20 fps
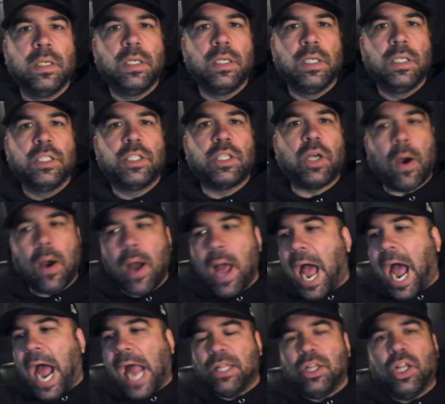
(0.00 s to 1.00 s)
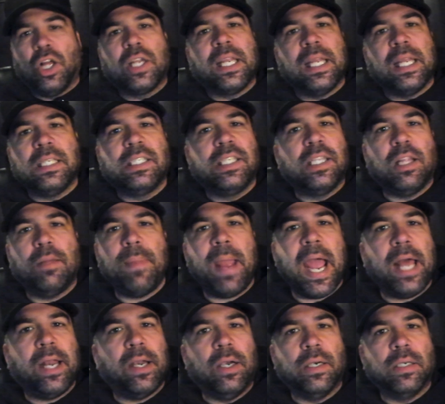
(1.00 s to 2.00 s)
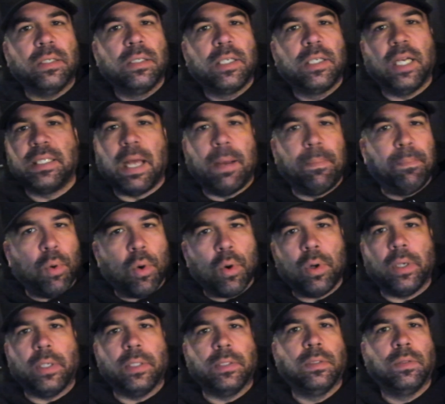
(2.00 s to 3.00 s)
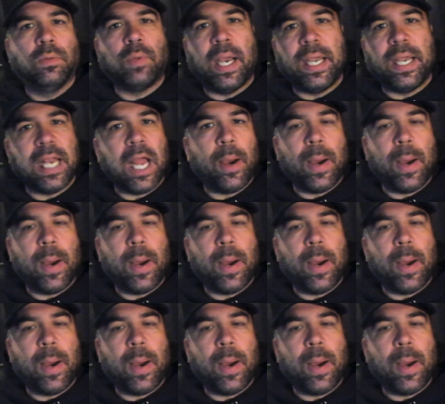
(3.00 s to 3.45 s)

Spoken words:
So I look into the matter because I'm bored right now.